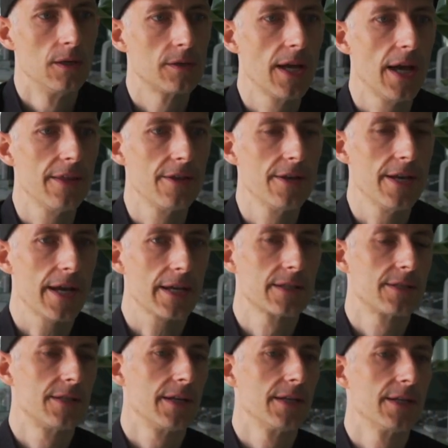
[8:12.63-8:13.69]
Okay, the next
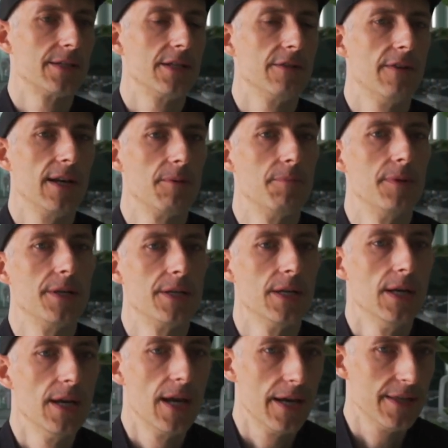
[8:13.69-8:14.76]
thing is development.
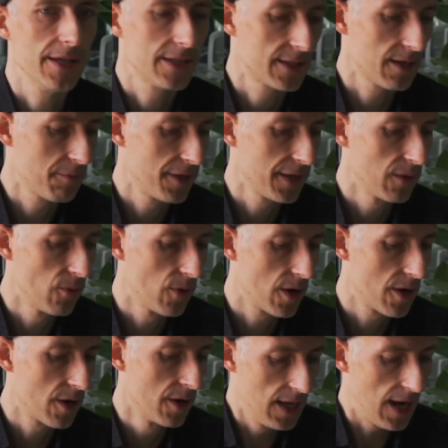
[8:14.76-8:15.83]
And that's something
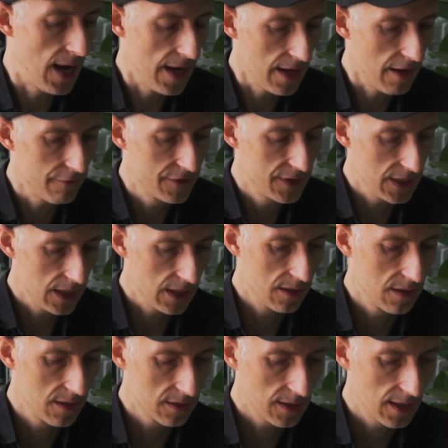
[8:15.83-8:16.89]
where I have seen
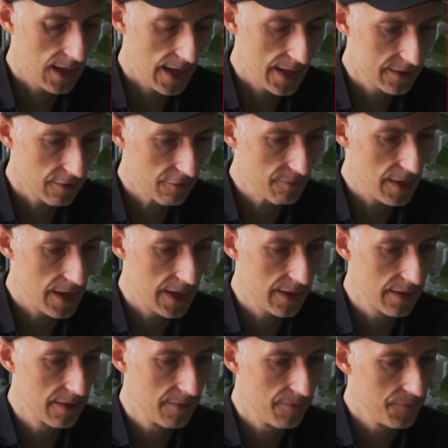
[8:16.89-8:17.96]
clients of
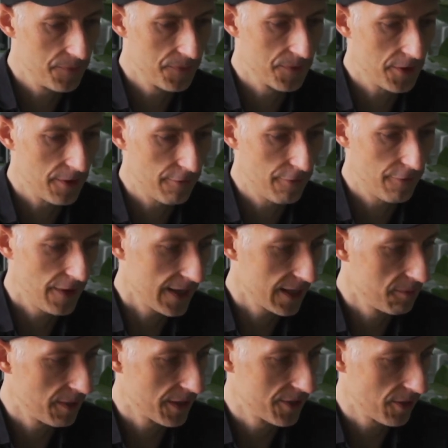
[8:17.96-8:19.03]
mine not fail,
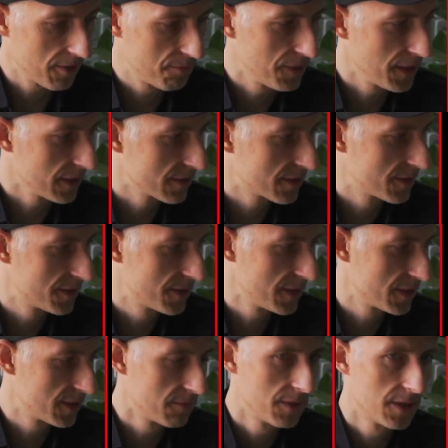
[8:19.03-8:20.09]
but not being
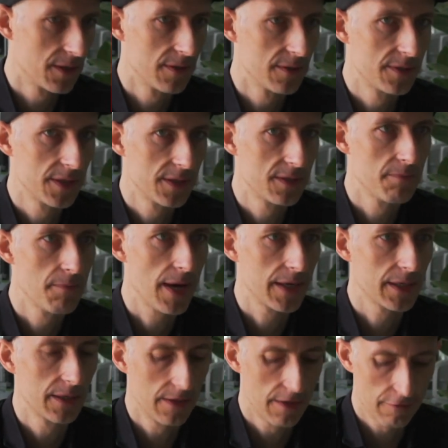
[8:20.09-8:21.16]
systematic
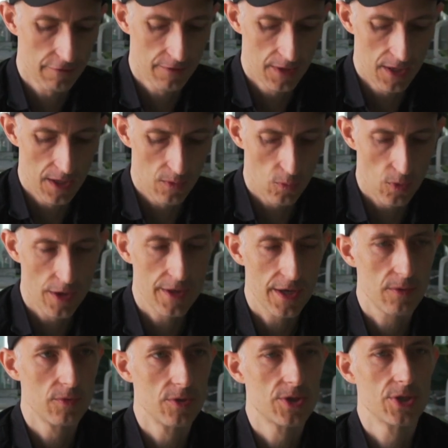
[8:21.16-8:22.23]
enough, where they
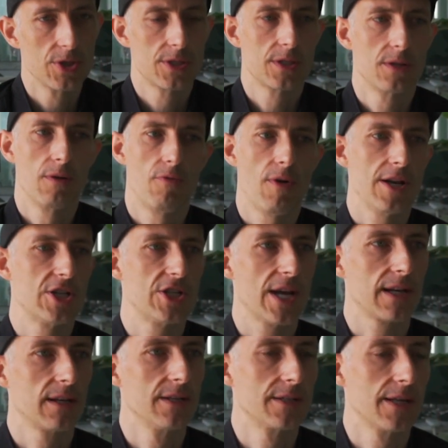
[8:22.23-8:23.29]
would just write
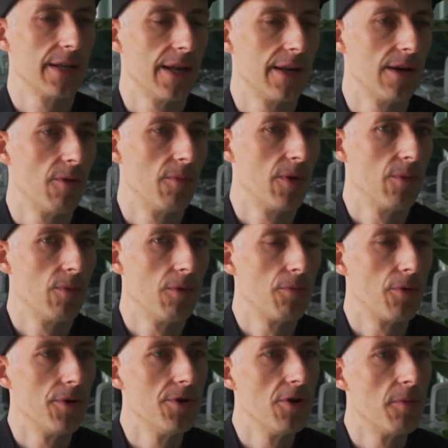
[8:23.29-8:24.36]
checklists and then at one
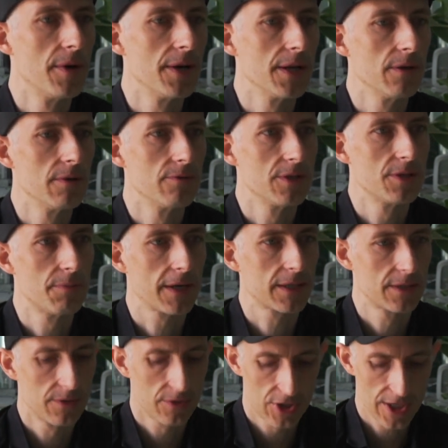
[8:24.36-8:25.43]
point nobody respects
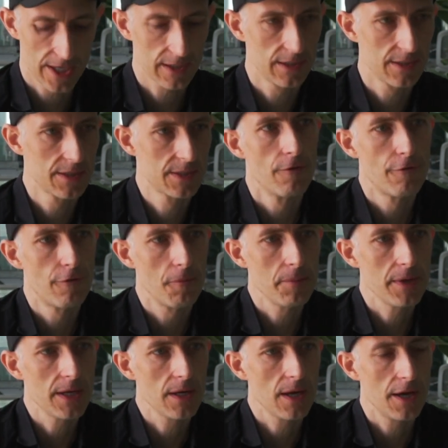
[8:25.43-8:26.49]
those checklists. For
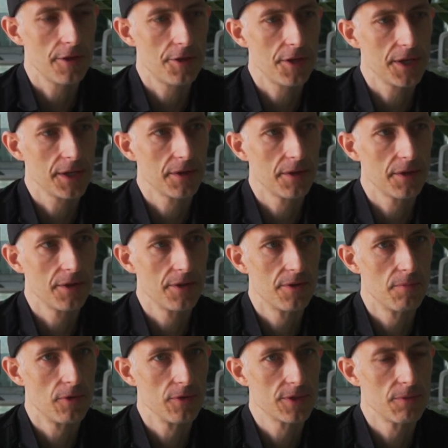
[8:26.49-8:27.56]
me, I think the
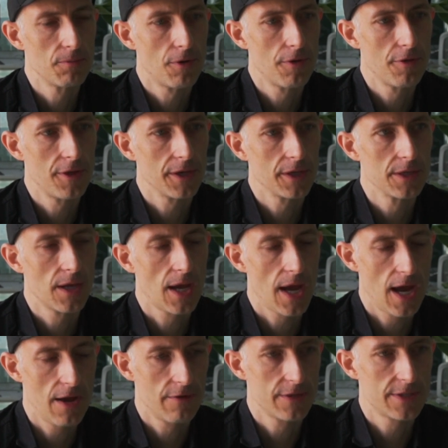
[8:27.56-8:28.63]
most important thing is
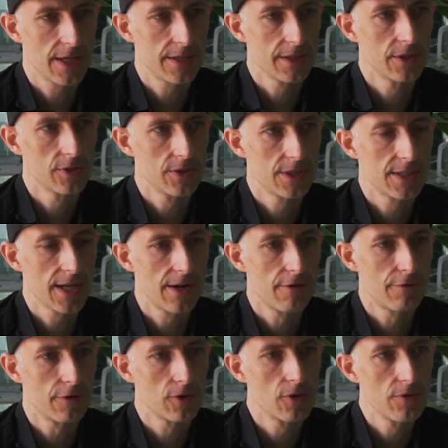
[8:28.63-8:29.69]
setting a good standard
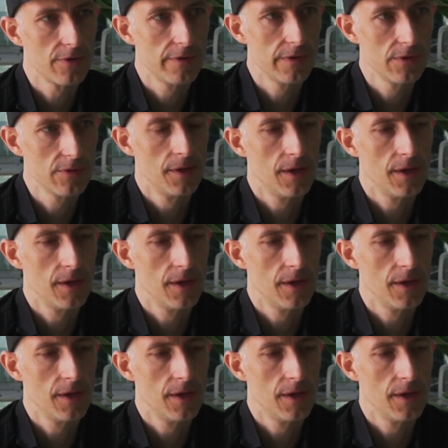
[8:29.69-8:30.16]
for code reviews